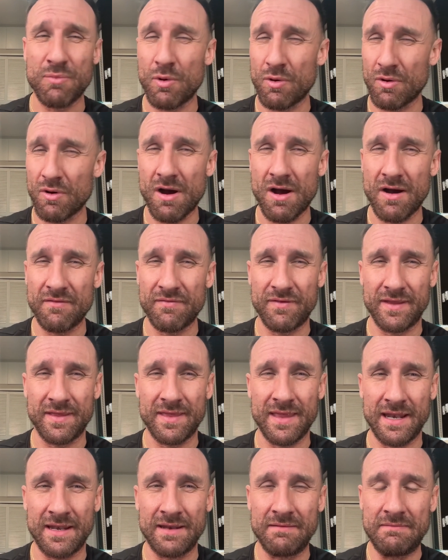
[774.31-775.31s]
more often
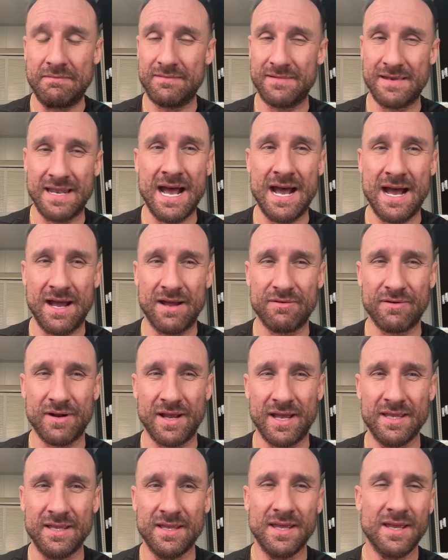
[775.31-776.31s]
than not,
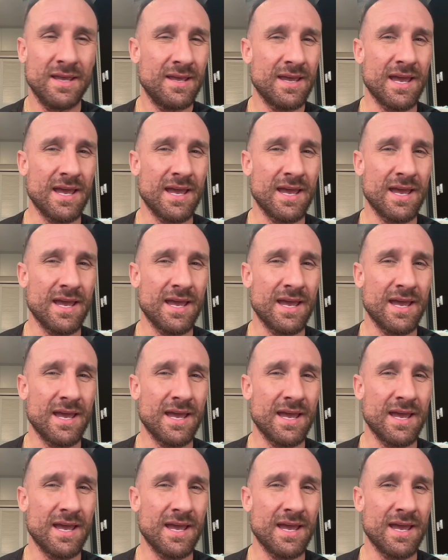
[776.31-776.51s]
right?